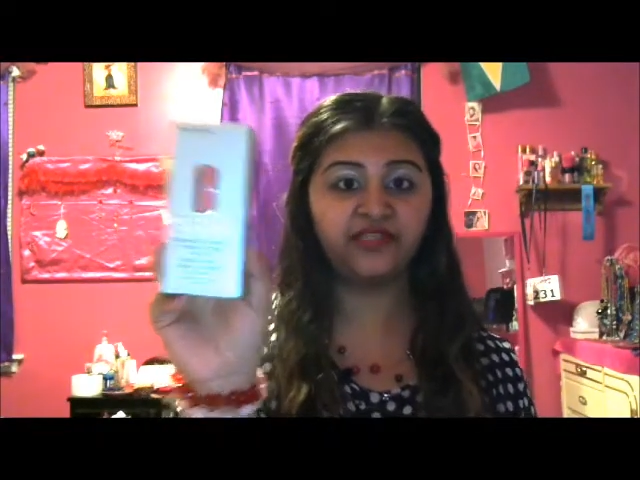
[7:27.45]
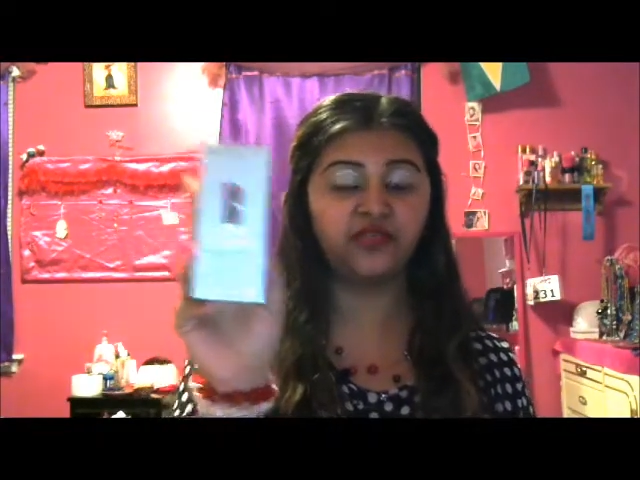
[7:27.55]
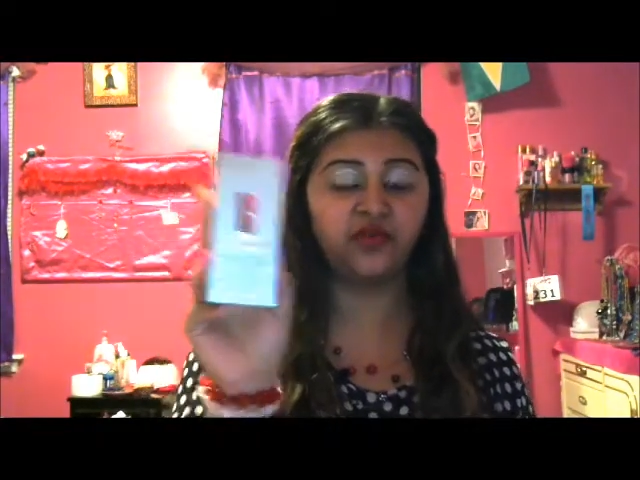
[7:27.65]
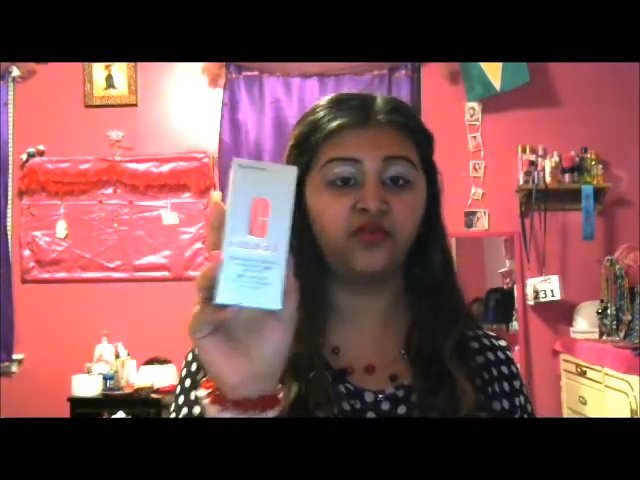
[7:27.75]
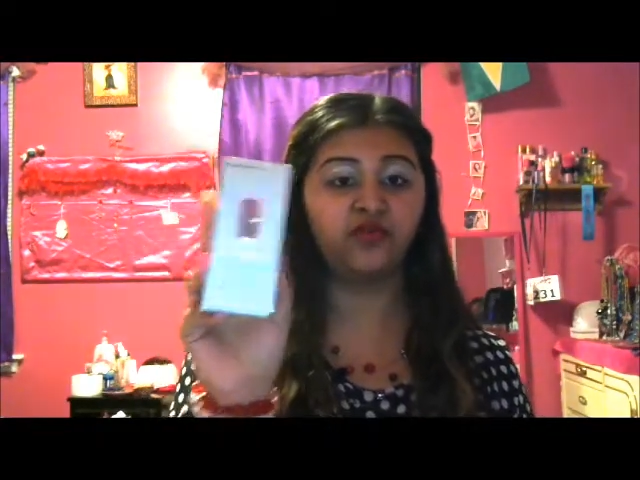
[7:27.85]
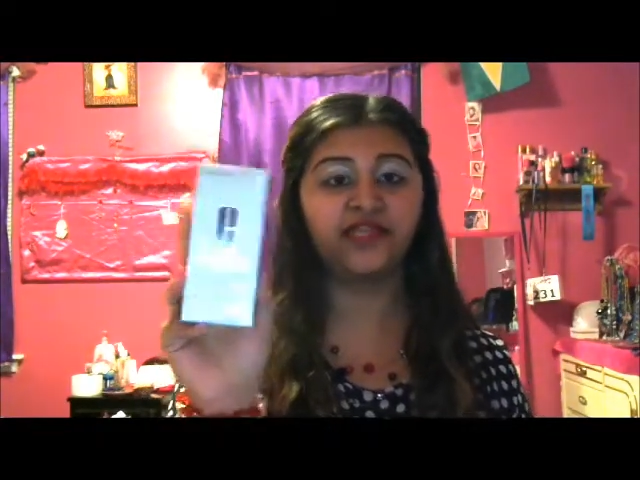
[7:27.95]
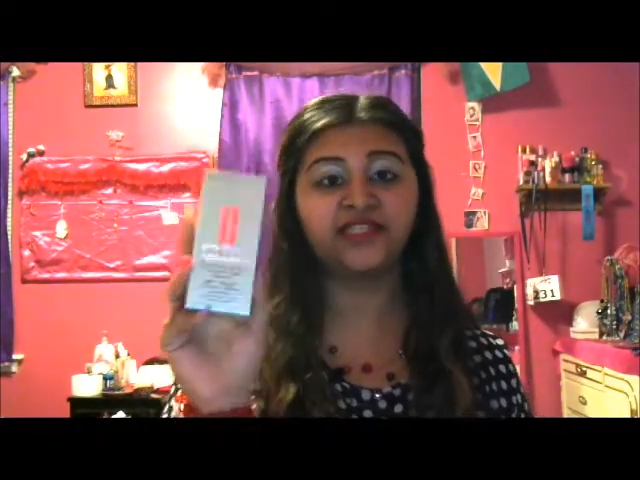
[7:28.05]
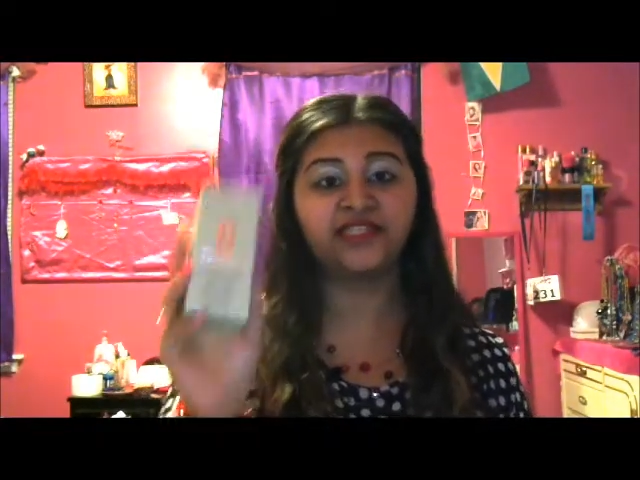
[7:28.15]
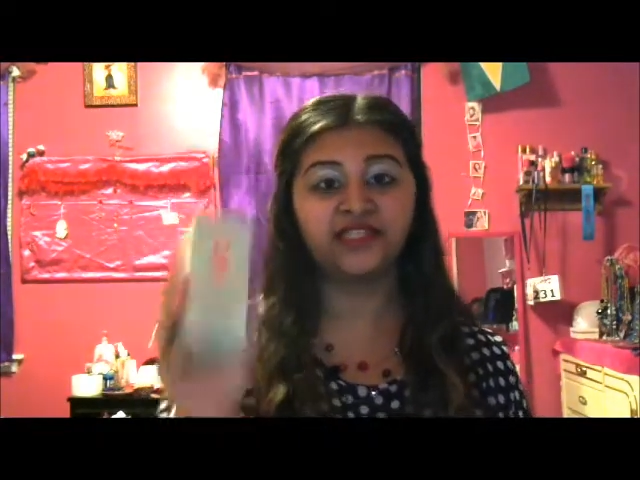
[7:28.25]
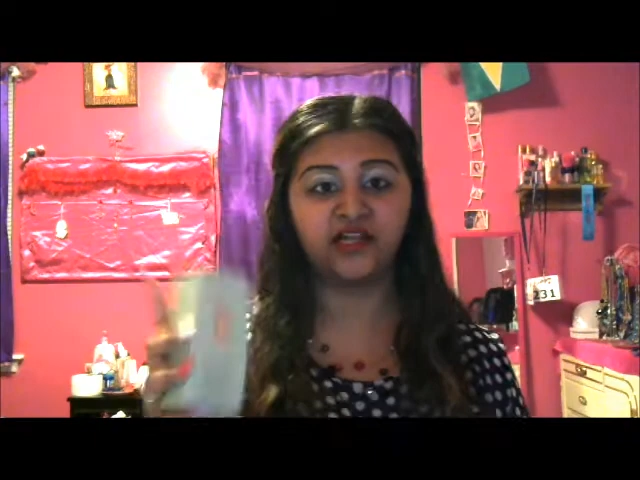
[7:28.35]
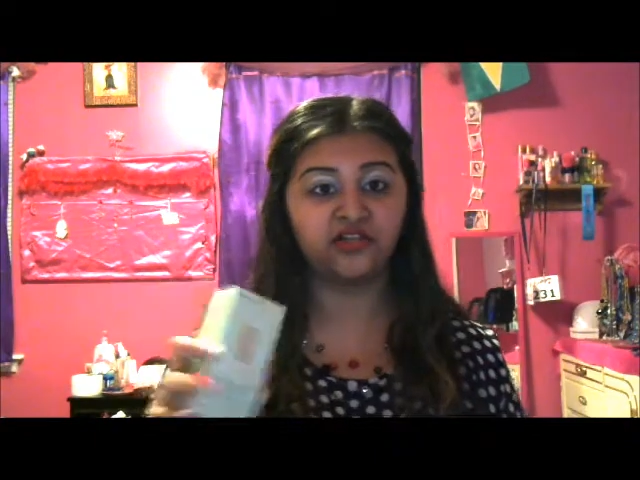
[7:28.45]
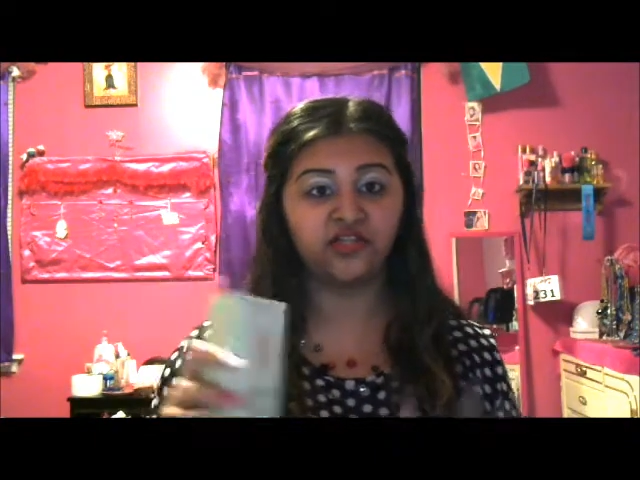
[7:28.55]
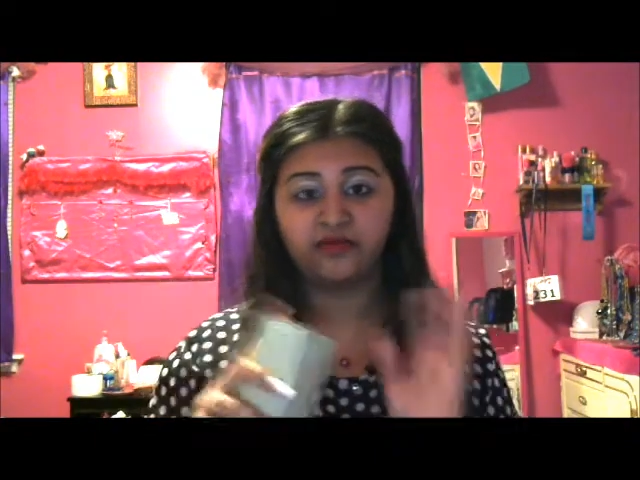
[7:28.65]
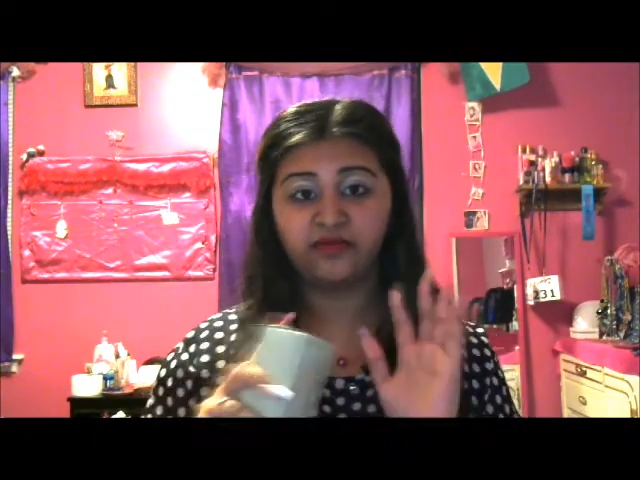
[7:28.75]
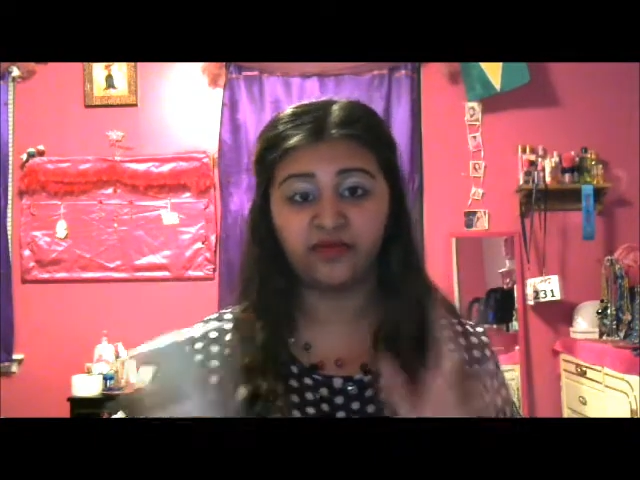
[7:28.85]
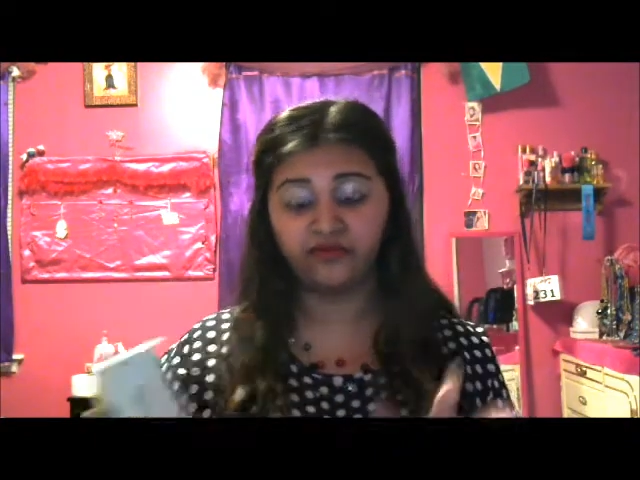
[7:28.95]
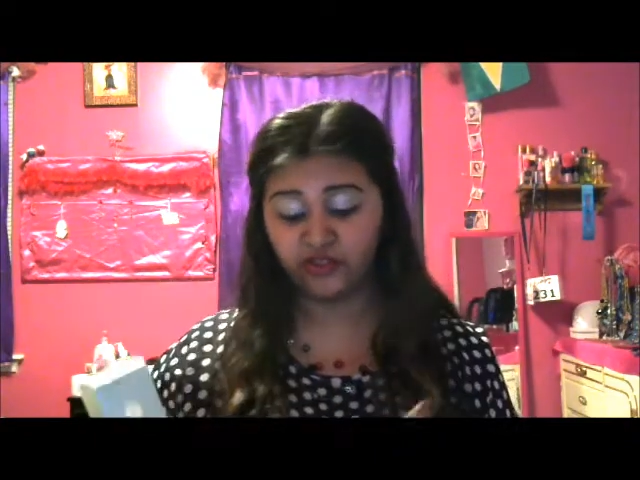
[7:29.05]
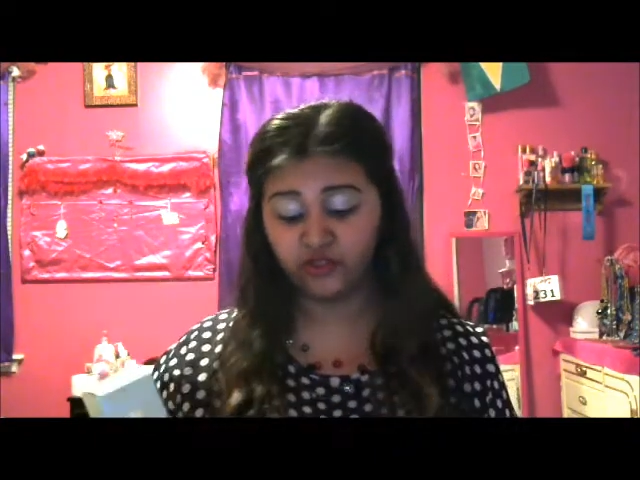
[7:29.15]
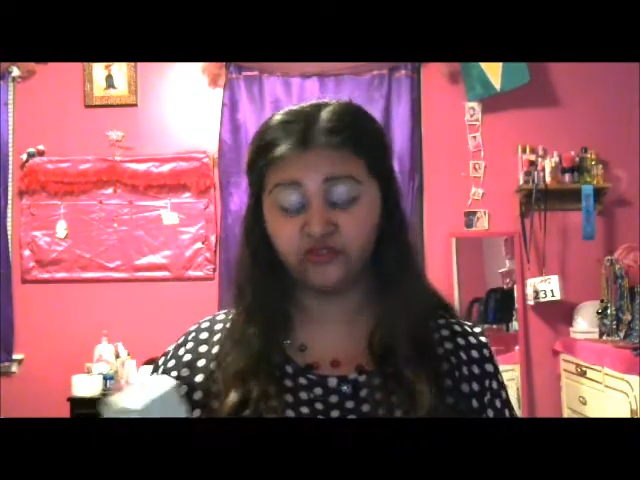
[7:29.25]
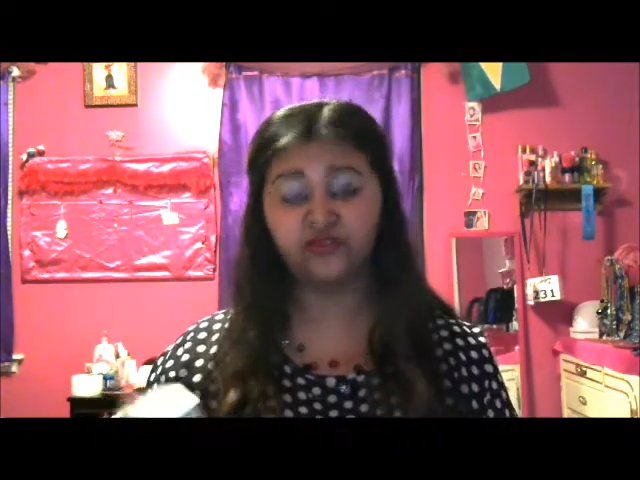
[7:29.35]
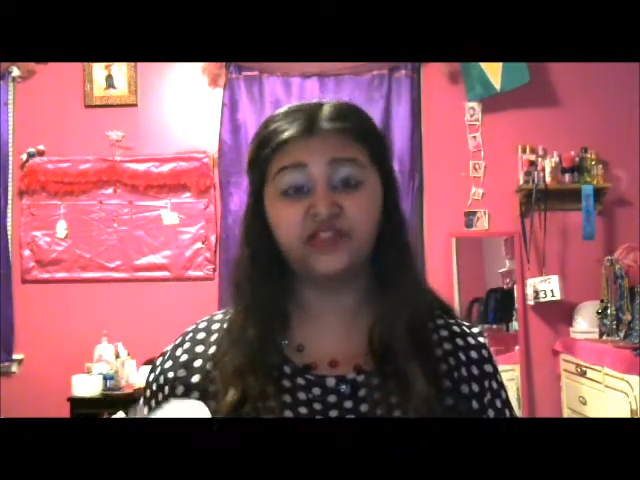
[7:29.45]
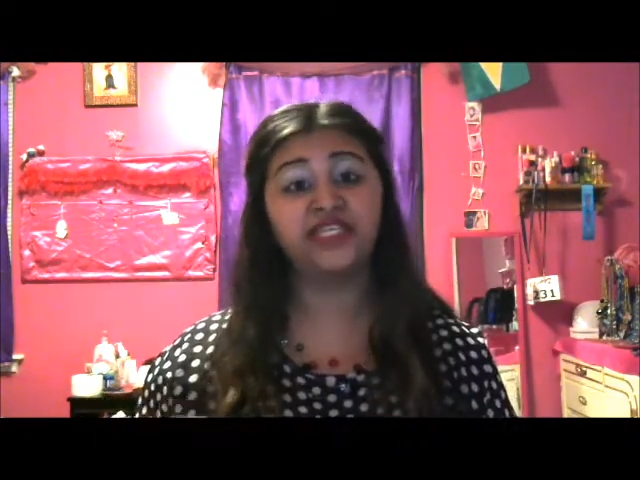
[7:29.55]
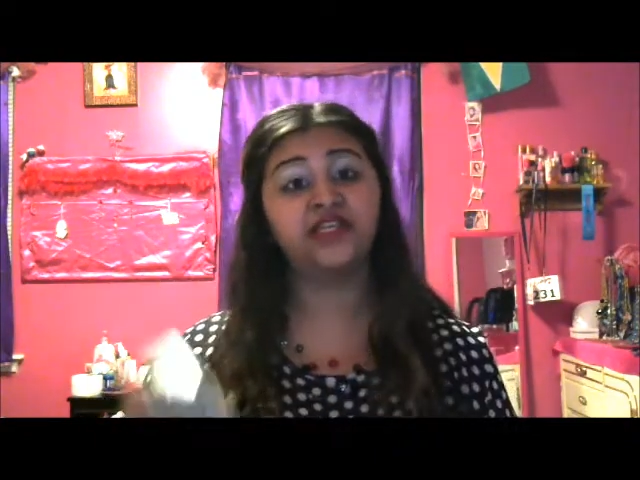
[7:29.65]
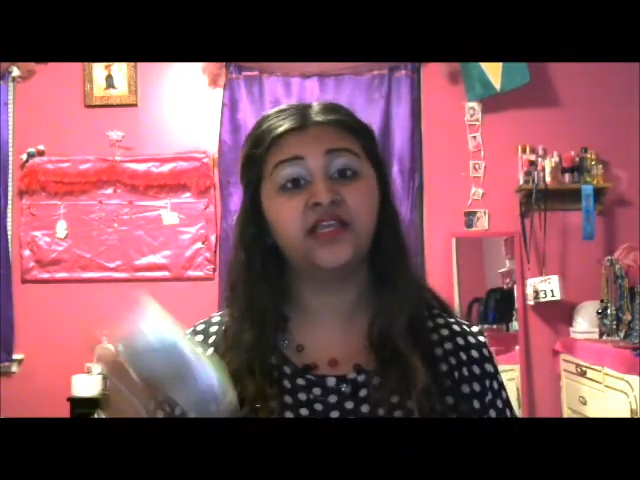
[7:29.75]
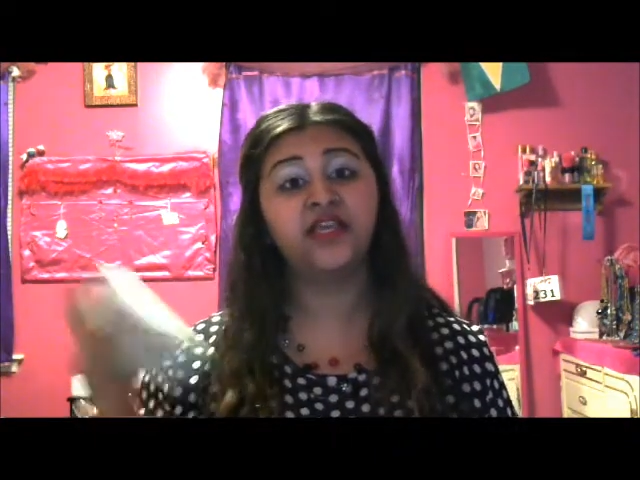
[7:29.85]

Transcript: So, like I said, I'll talk about my facial routine